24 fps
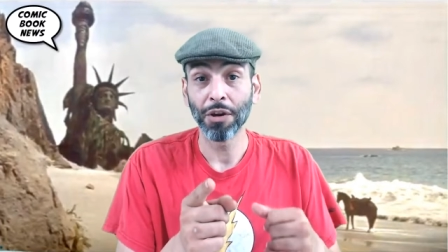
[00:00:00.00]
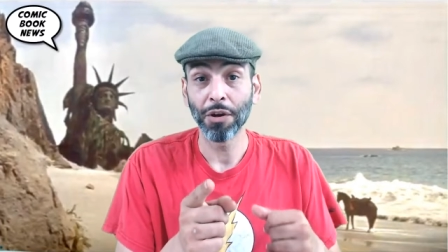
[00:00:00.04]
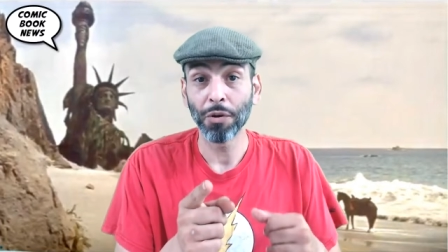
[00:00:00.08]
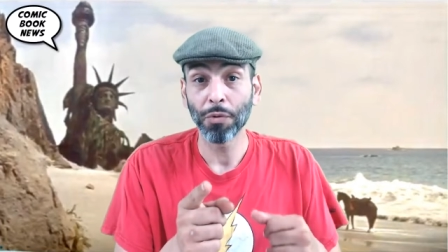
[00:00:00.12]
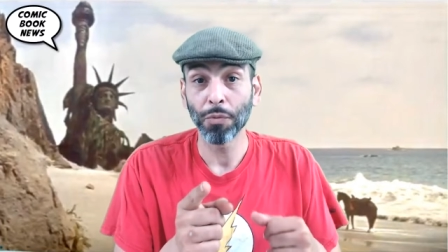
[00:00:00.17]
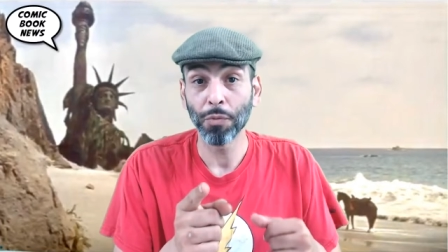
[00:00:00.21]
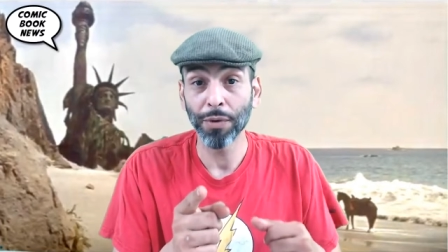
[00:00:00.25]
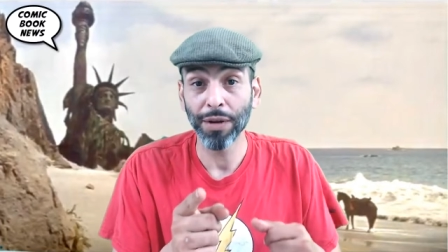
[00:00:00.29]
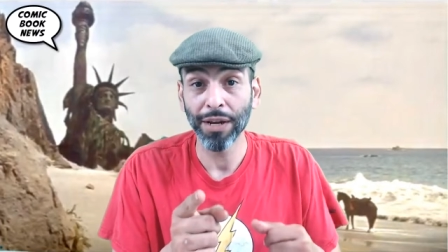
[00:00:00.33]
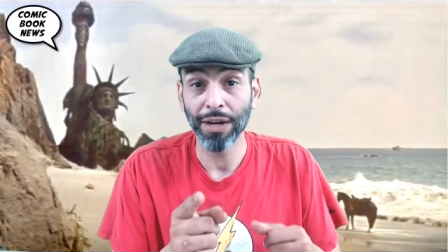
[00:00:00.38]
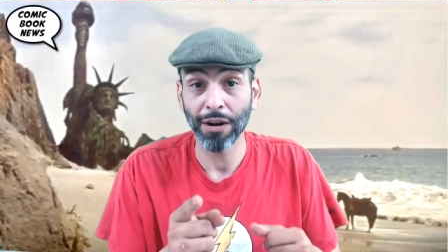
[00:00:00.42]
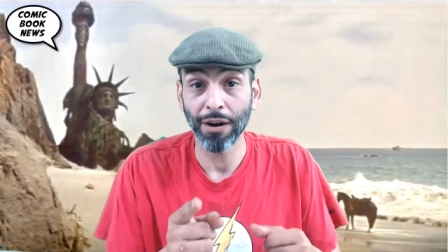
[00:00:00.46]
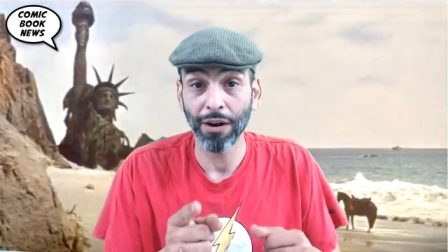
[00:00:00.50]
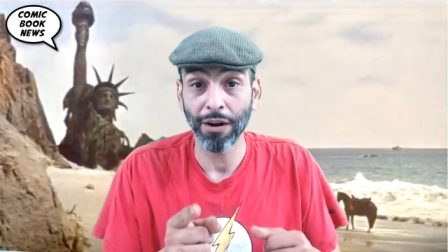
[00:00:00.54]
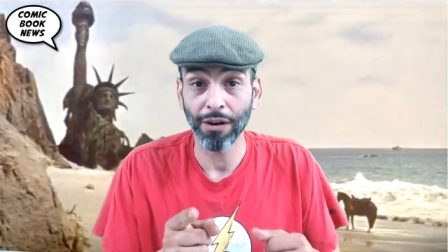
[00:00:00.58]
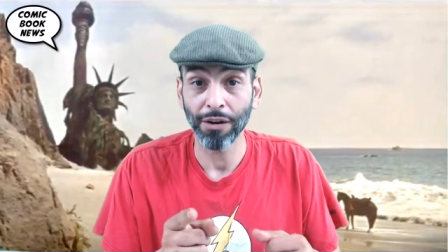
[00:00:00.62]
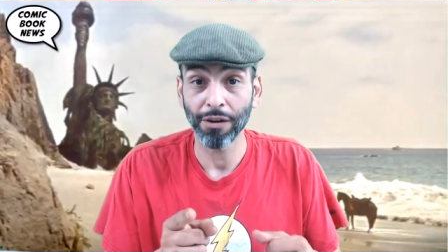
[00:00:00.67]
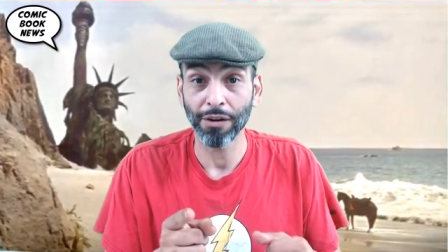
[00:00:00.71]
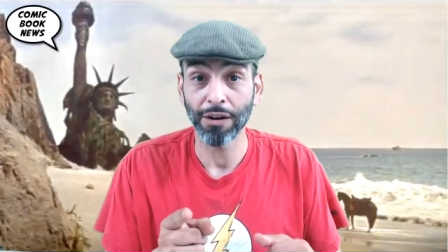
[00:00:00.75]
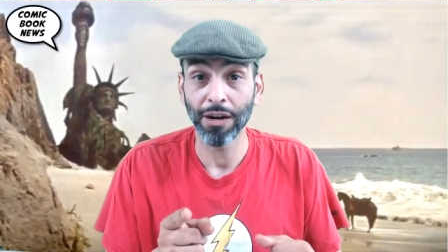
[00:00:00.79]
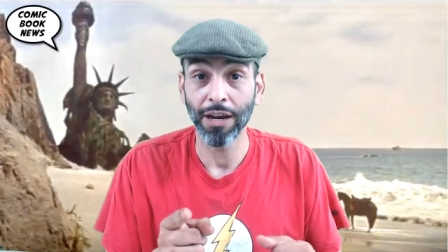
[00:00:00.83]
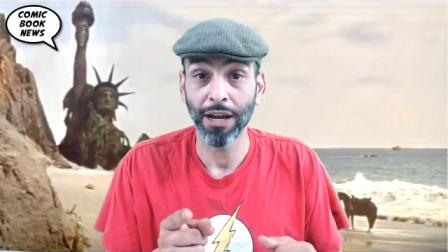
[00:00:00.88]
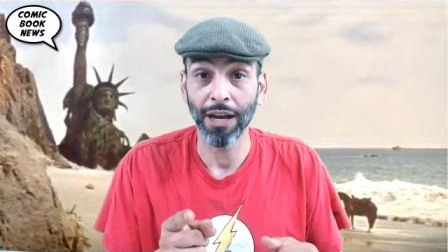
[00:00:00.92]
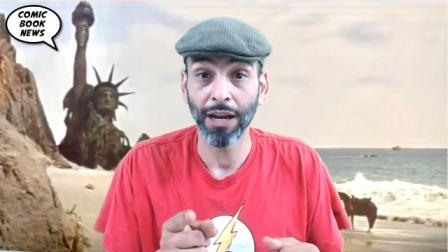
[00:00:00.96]
We
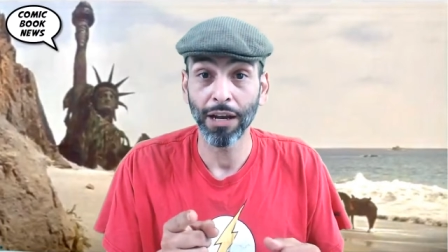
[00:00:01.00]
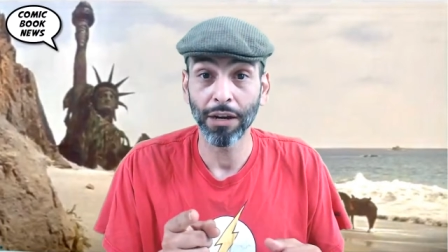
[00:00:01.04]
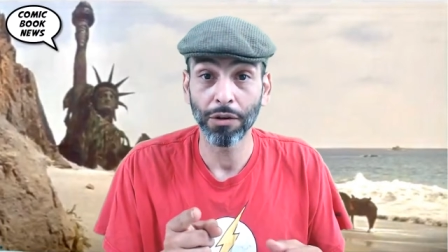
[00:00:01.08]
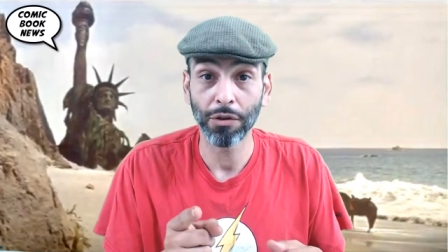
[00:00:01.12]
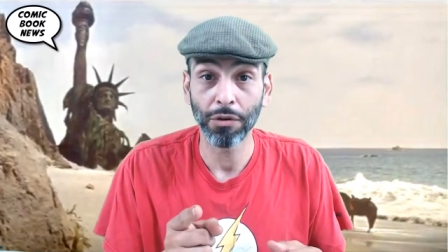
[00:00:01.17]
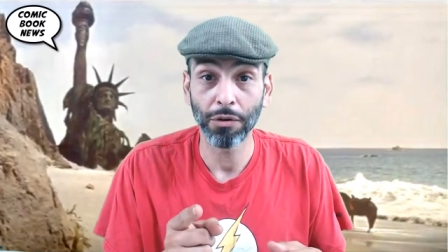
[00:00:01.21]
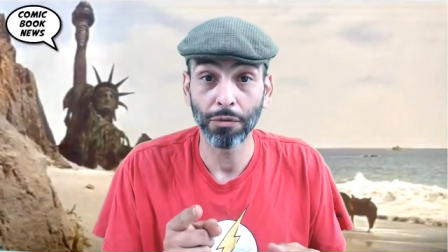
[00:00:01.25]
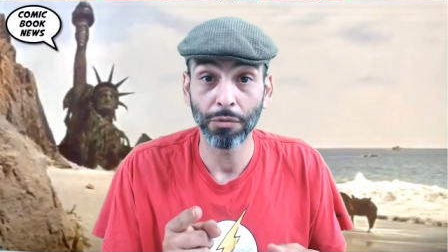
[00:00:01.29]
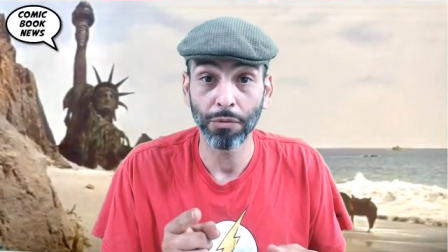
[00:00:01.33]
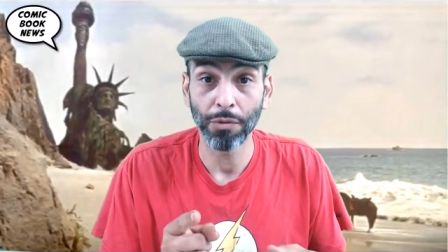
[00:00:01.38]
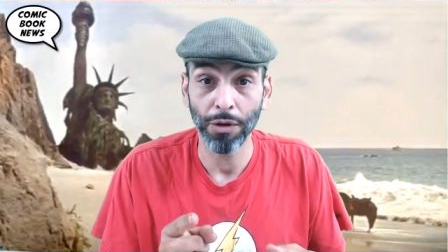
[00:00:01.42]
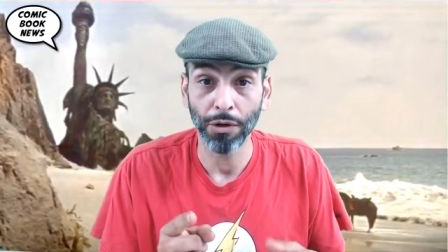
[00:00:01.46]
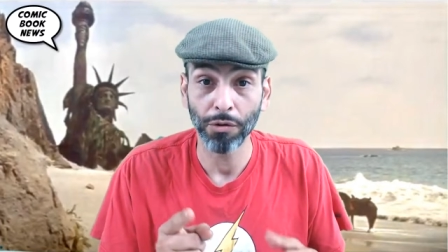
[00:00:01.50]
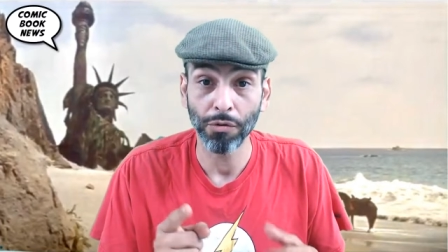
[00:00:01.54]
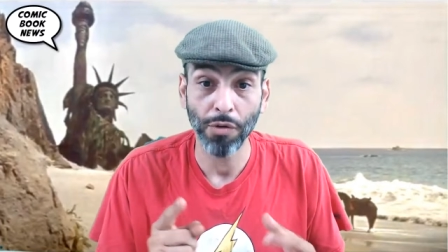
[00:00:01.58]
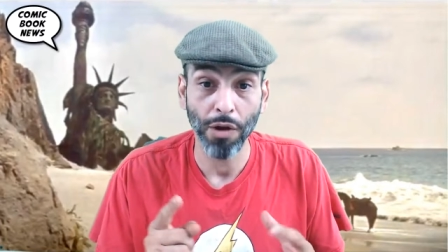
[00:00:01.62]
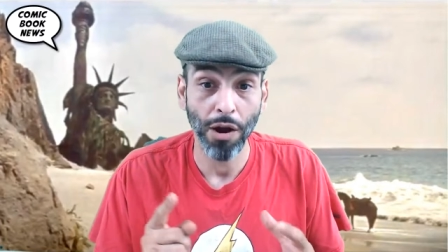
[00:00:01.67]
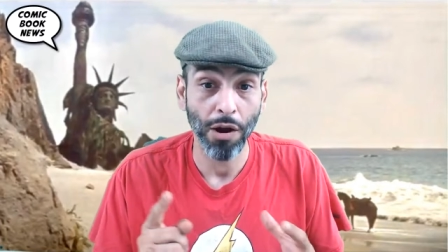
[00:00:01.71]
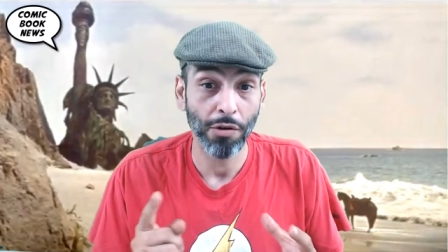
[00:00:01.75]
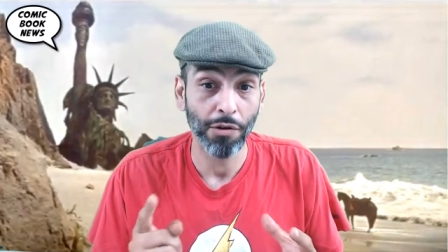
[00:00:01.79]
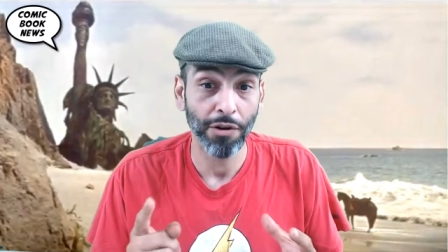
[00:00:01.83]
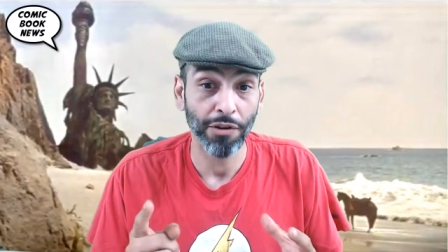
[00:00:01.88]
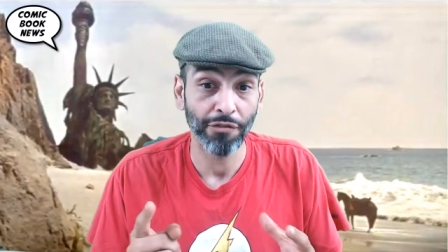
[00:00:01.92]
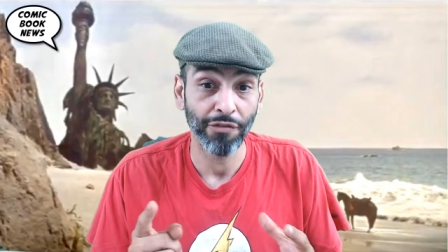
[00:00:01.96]
are uh, we're
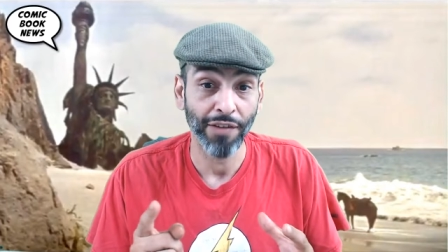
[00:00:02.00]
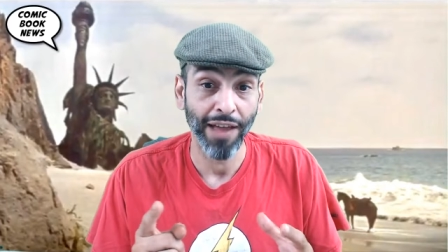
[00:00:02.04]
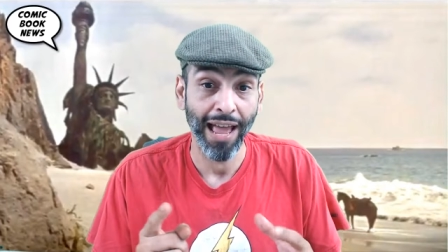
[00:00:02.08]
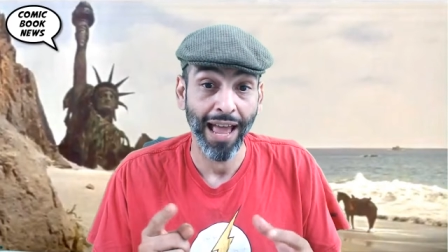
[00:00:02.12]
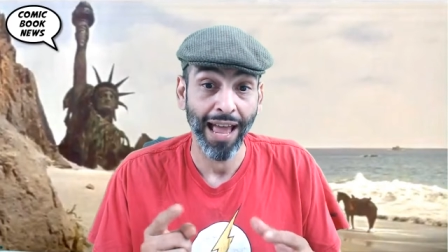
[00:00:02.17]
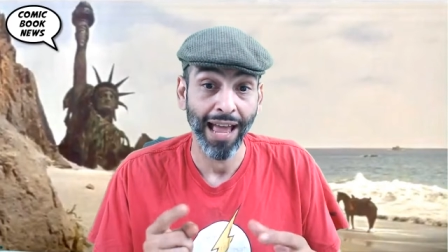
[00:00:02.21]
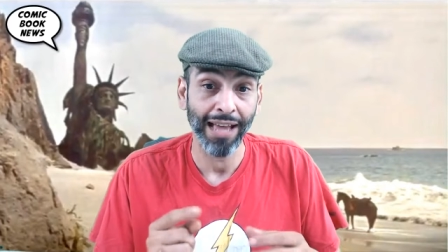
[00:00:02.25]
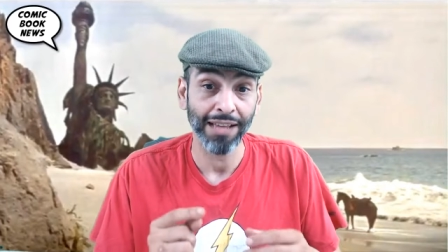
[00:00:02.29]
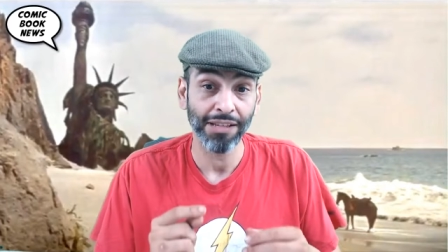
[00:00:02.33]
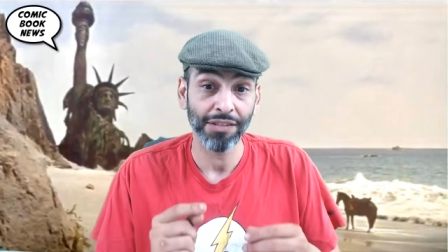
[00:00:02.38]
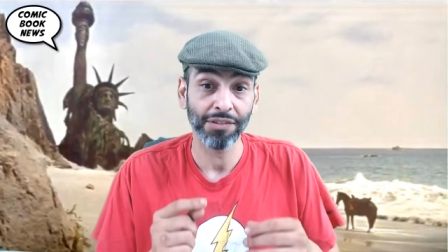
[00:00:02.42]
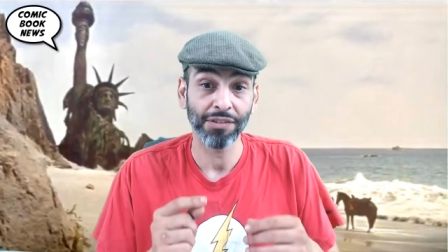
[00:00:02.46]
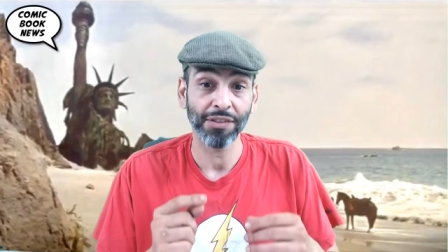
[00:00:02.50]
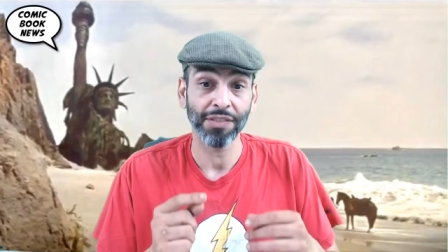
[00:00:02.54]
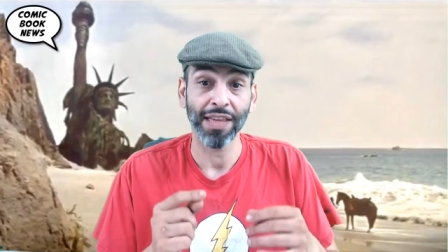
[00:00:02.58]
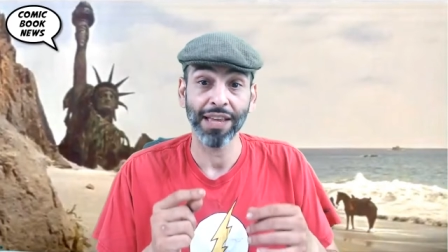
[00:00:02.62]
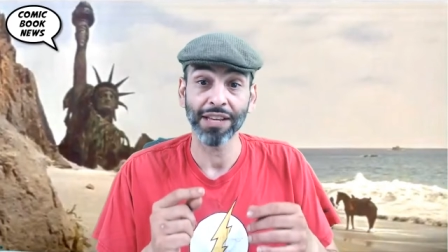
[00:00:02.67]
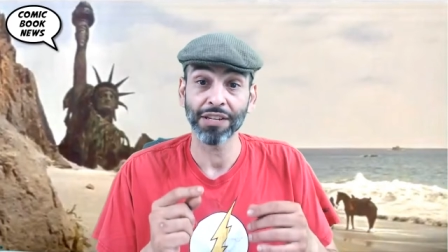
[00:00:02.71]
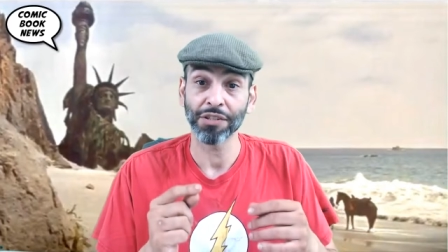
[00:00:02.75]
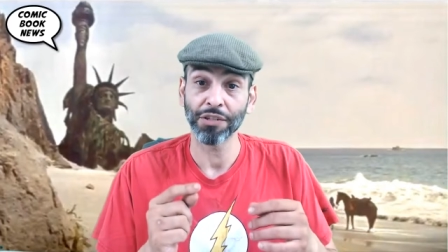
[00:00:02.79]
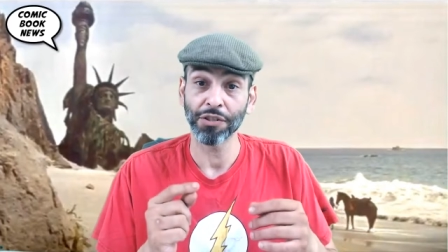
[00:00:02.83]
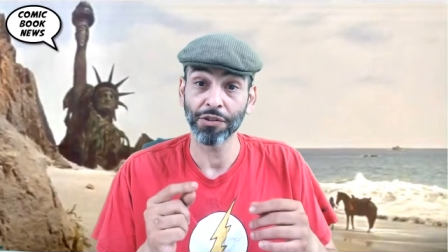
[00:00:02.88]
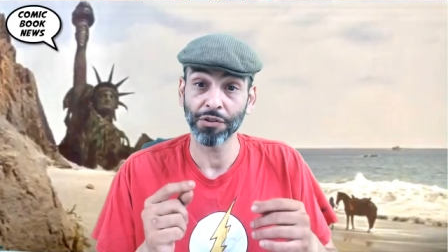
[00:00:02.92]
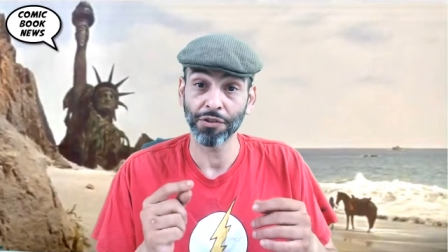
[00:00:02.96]
growing fast
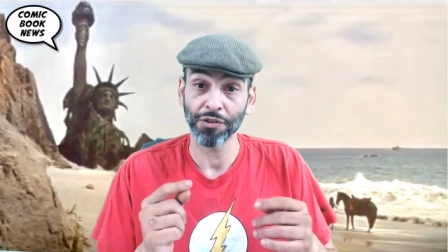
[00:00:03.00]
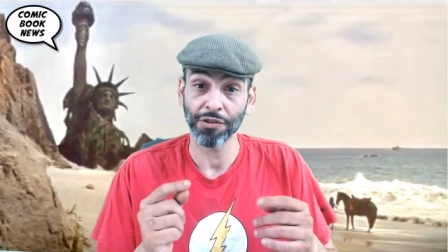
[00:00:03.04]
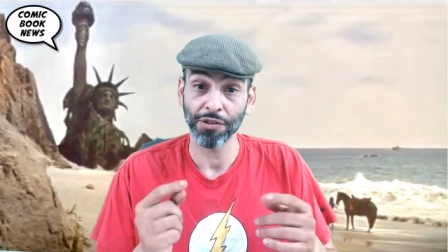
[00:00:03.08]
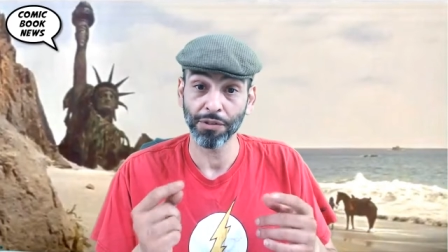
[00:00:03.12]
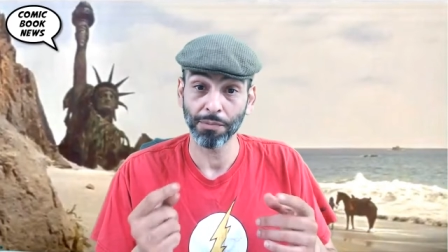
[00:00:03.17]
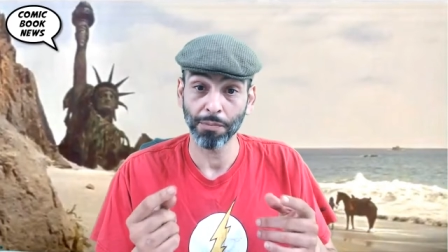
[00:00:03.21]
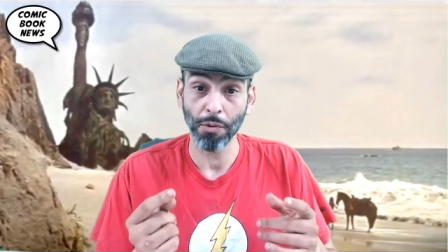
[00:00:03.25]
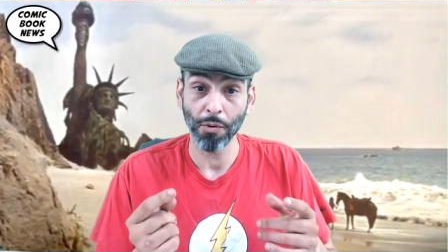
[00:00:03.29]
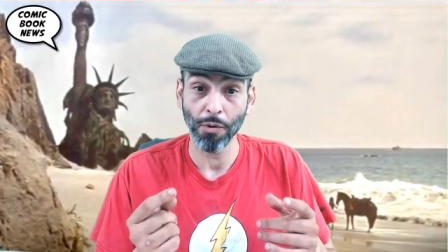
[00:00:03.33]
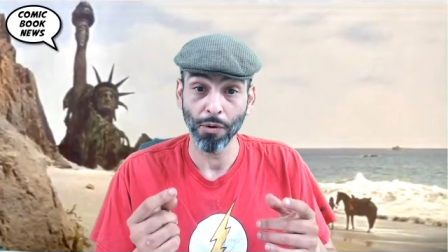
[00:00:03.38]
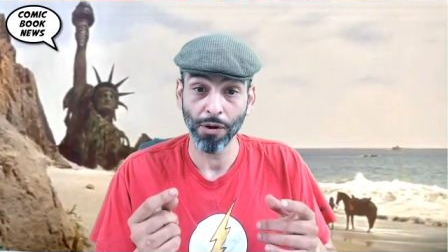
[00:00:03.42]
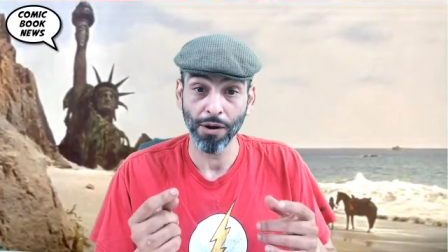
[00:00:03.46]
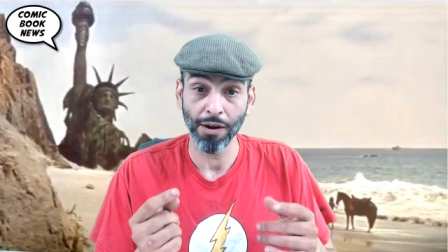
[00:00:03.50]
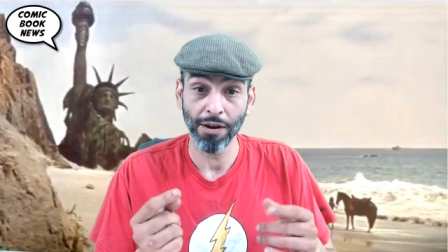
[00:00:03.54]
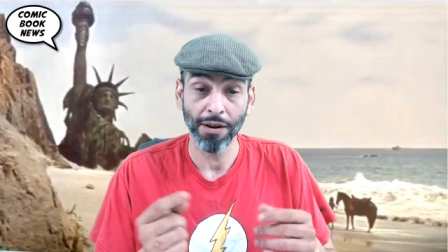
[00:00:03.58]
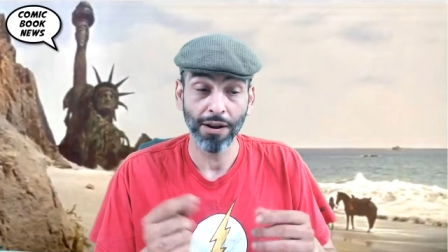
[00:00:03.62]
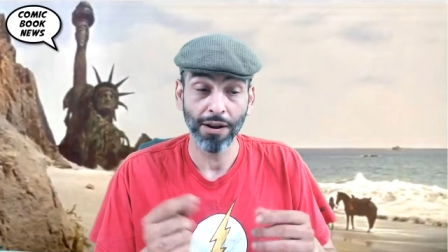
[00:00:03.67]
thanks to your support,